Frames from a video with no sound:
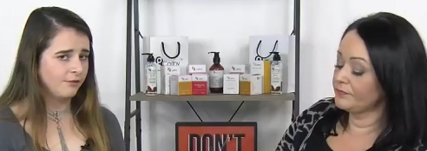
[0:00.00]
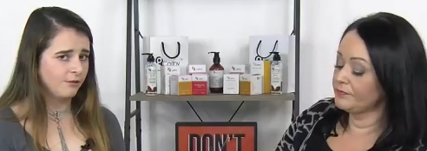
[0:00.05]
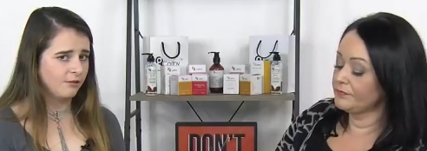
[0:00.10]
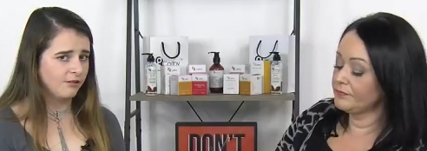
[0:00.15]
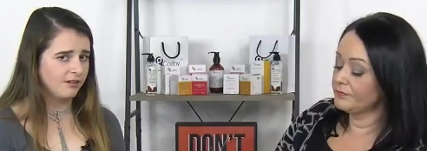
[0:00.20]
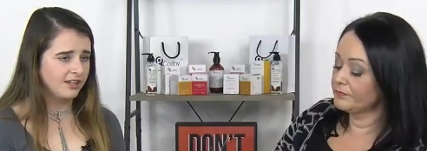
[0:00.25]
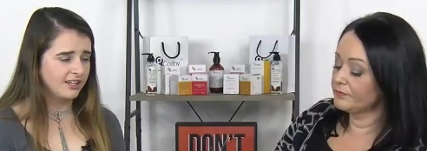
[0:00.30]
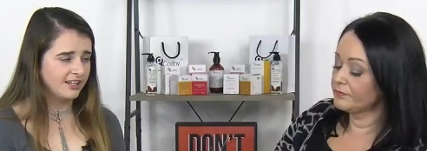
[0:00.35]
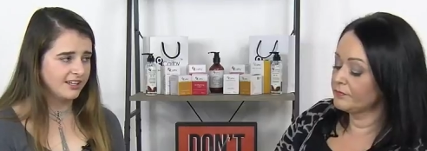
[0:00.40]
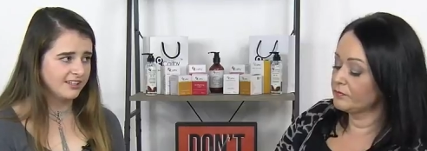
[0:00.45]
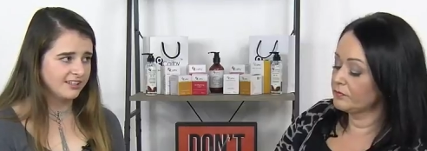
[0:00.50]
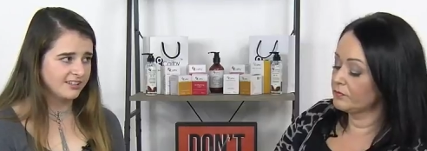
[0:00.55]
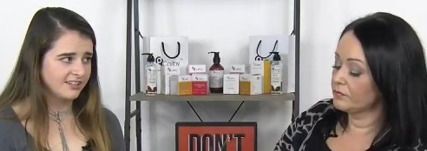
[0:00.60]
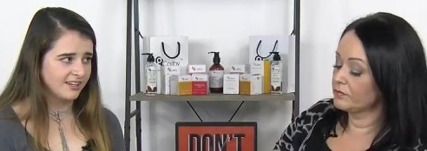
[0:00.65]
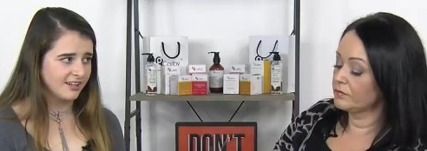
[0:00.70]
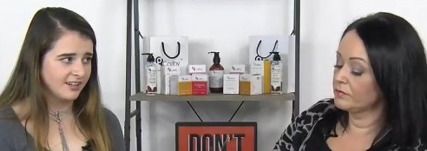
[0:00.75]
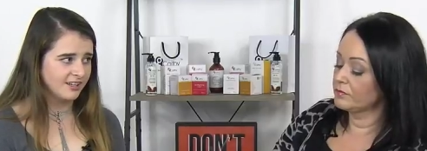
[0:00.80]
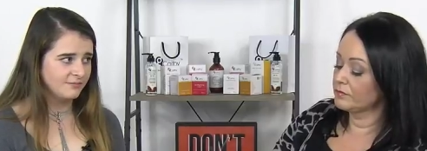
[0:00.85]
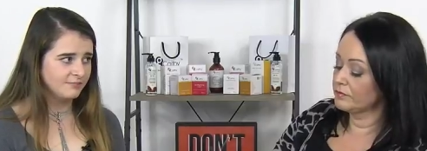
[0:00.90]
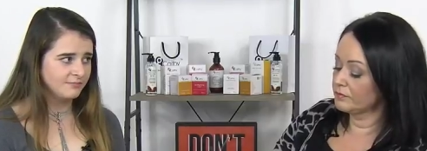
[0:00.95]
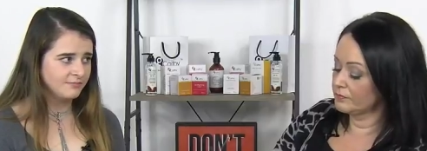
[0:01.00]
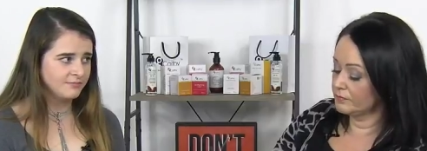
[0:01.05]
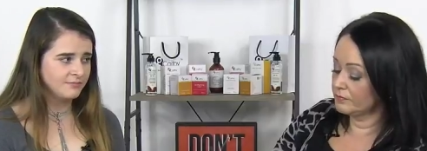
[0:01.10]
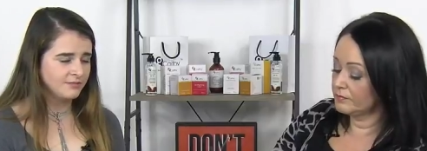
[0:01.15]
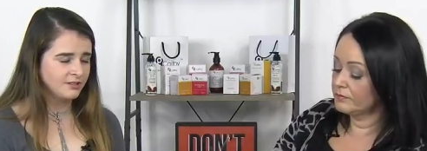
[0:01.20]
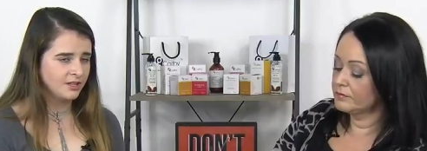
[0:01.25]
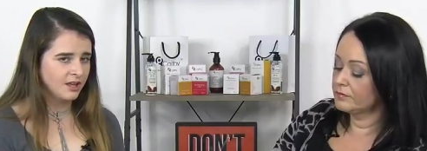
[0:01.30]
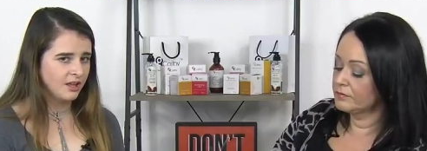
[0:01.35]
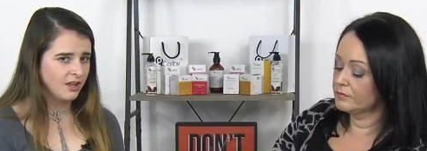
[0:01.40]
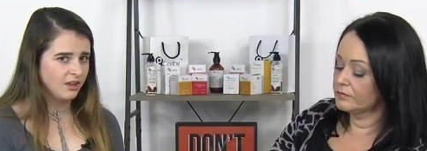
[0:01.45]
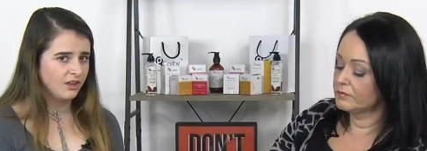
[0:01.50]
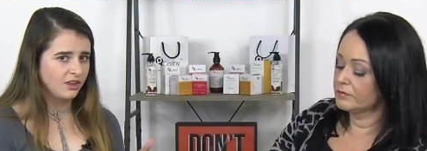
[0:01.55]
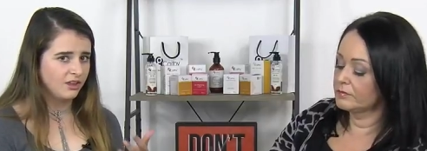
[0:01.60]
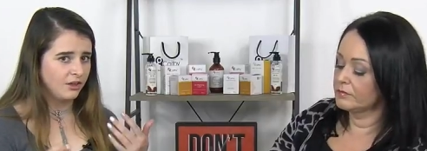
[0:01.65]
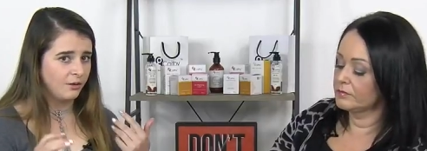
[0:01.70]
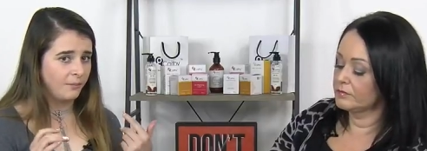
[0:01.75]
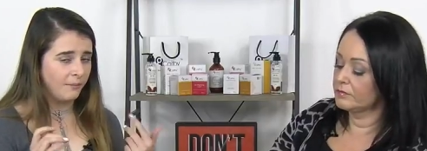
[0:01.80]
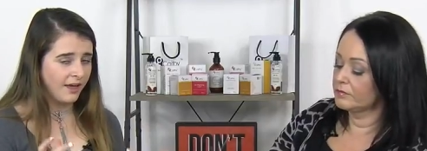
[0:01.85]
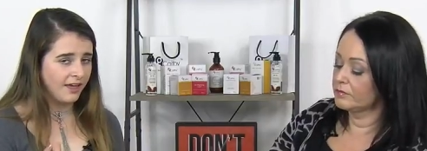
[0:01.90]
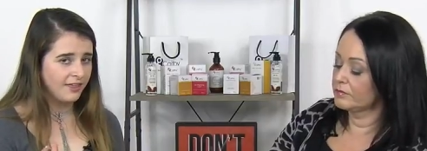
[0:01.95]
Speaker 1: mm-hmm. oily skin, mm-hmm.
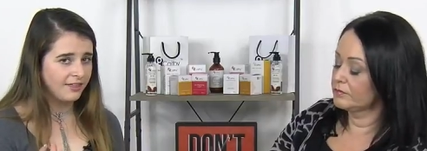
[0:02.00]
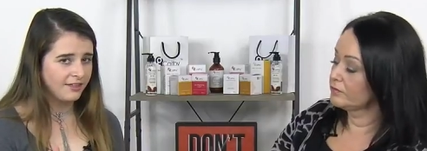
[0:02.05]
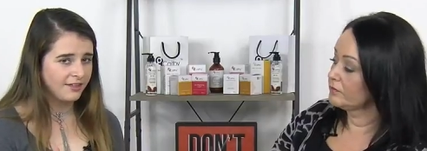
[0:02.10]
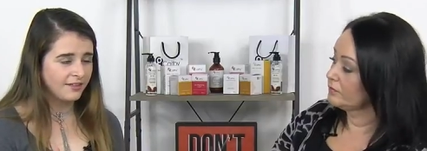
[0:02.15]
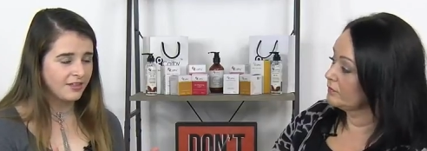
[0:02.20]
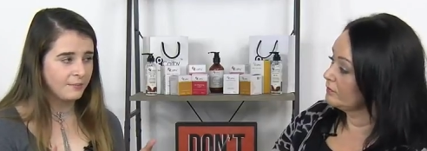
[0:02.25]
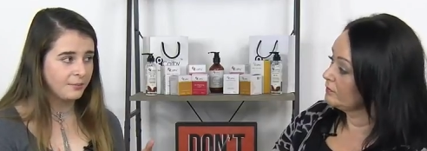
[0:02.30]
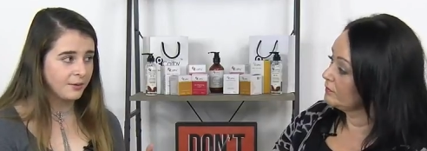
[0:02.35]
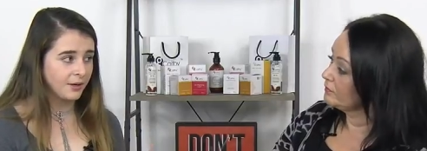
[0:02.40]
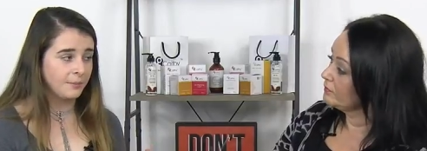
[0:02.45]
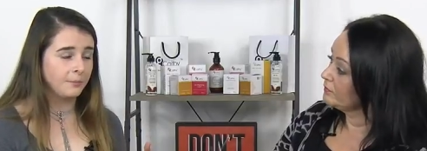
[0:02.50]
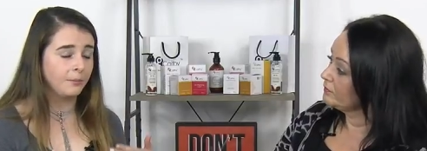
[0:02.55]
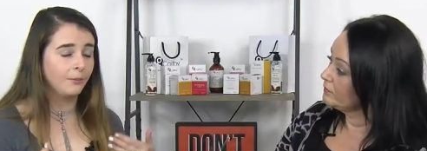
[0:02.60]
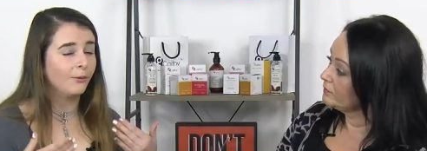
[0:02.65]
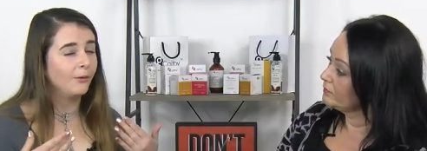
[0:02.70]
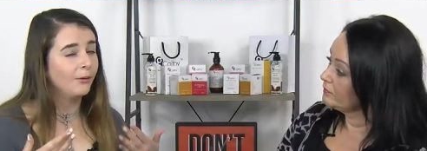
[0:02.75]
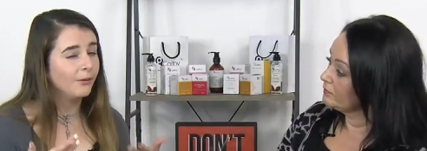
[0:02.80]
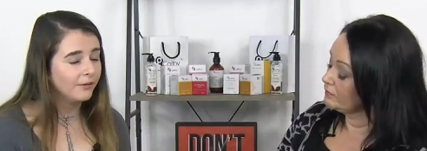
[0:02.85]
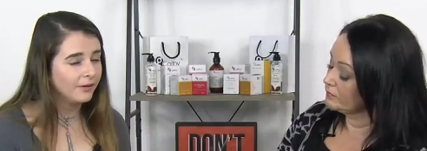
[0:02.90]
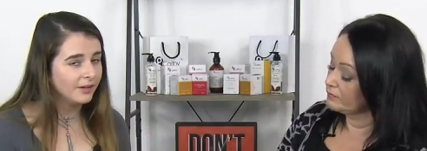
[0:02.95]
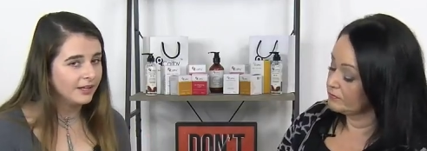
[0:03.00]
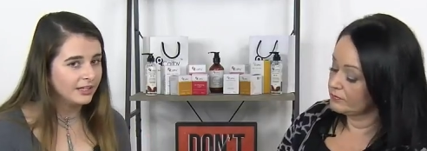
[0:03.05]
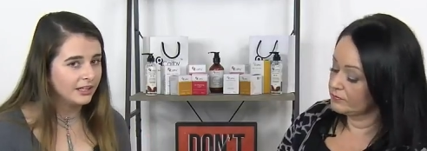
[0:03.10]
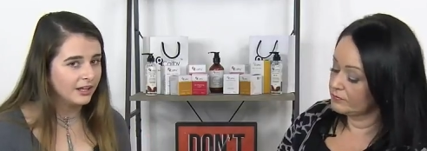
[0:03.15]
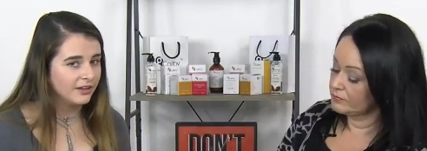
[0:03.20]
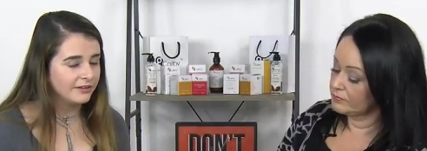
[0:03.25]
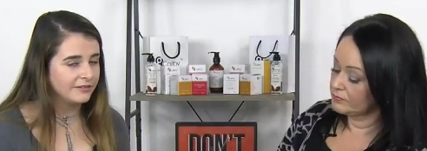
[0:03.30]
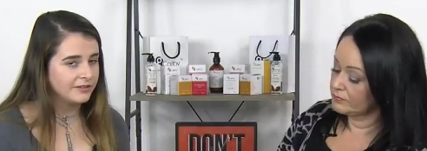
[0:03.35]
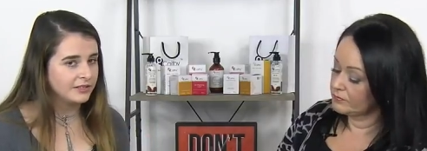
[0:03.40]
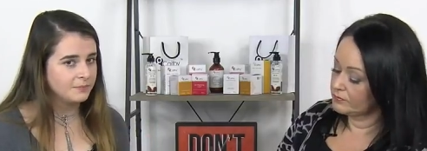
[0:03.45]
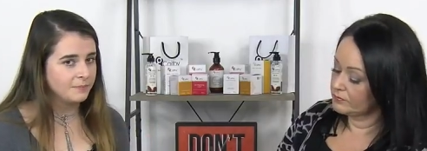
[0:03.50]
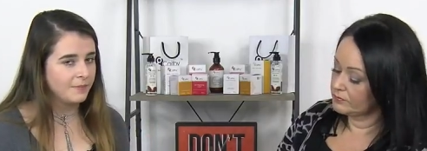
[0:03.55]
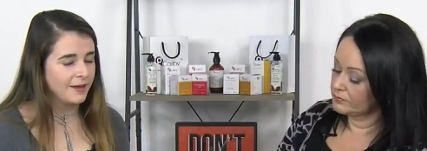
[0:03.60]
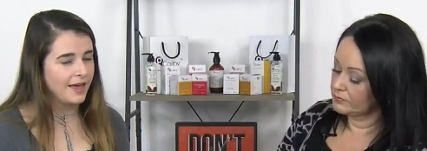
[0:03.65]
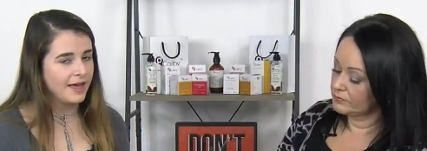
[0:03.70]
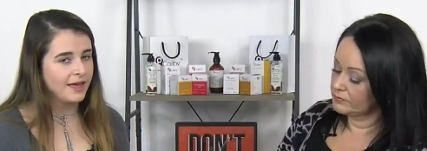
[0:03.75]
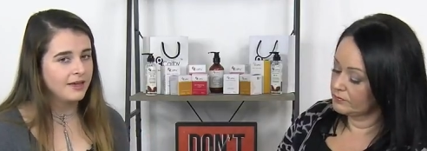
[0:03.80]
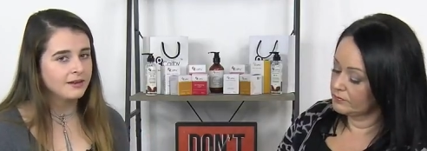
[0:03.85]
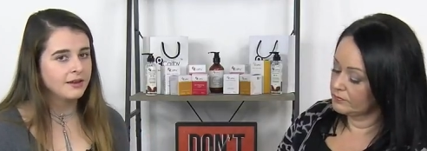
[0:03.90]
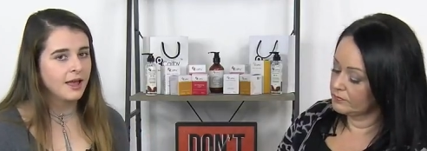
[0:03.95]
you might think that putting more oil on is
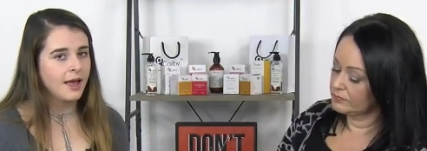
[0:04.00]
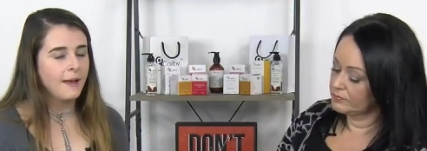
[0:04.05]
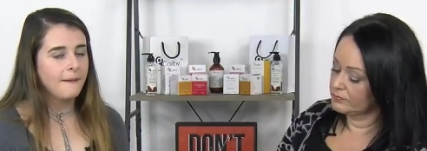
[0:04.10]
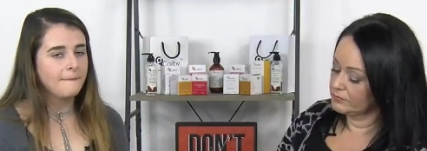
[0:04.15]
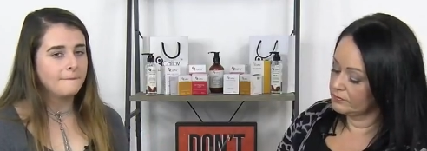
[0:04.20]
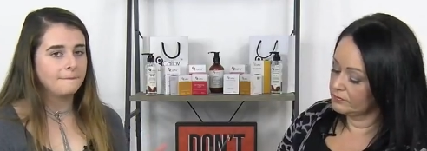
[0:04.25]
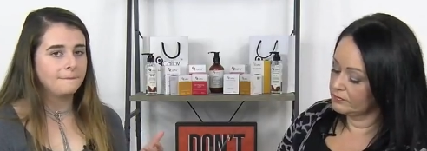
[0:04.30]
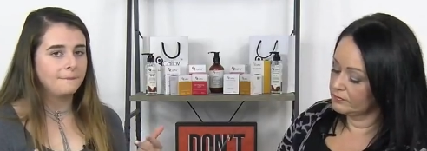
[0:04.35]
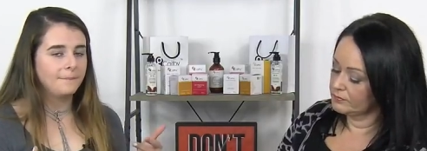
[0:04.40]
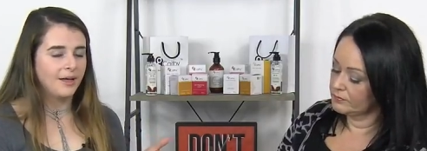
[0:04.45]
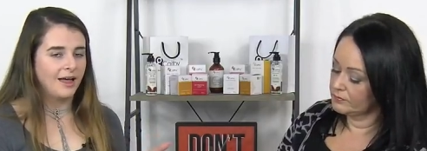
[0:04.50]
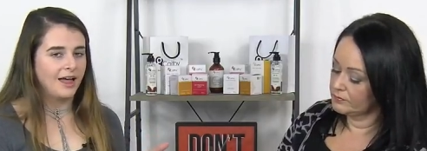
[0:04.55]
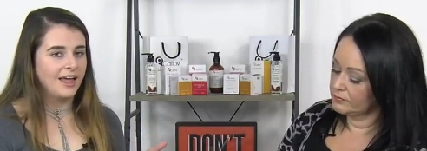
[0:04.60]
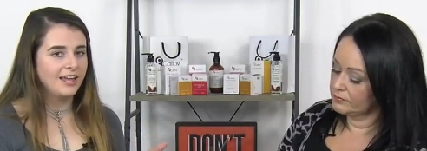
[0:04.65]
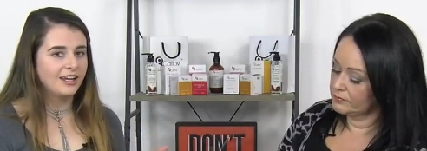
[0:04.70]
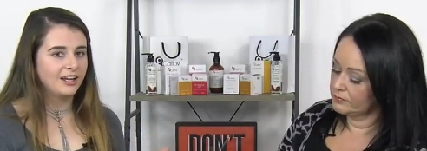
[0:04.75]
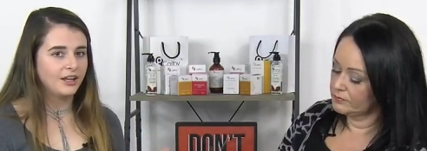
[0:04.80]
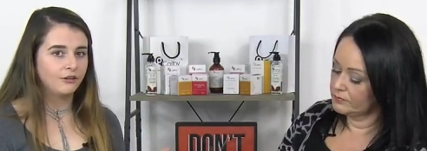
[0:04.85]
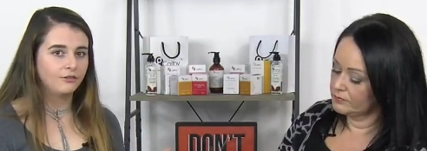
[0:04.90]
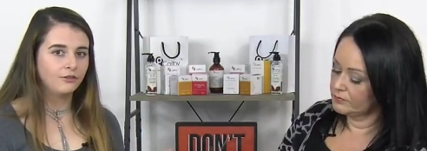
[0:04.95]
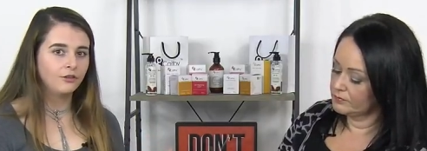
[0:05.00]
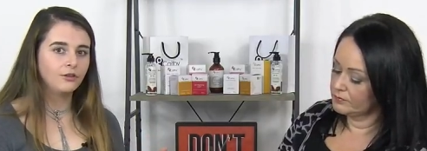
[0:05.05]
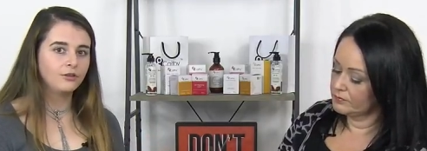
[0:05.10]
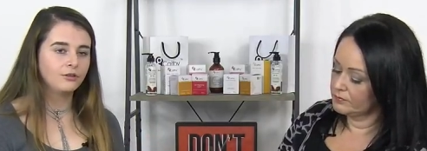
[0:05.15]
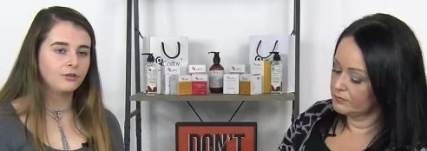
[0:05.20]
bad, mm-hmm. but if you